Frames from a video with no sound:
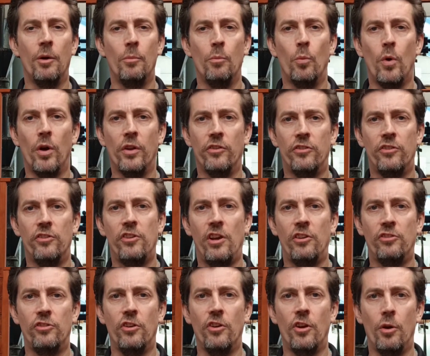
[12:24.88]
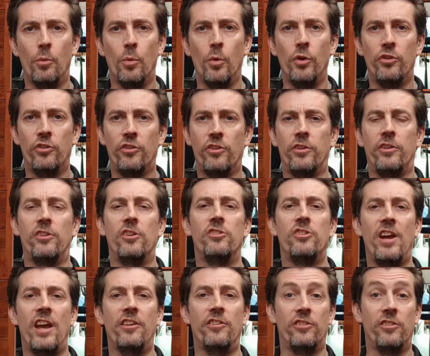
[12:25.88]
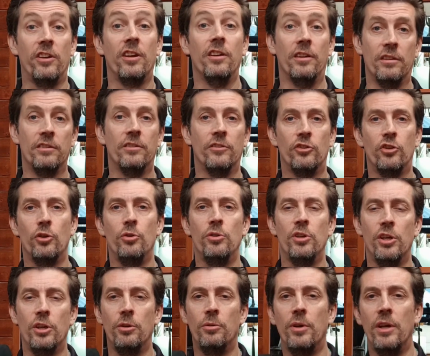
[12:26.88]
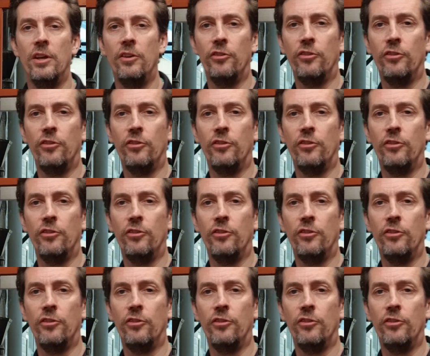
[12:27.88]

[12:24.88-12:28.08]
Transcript: one suggestion I would suggest to you is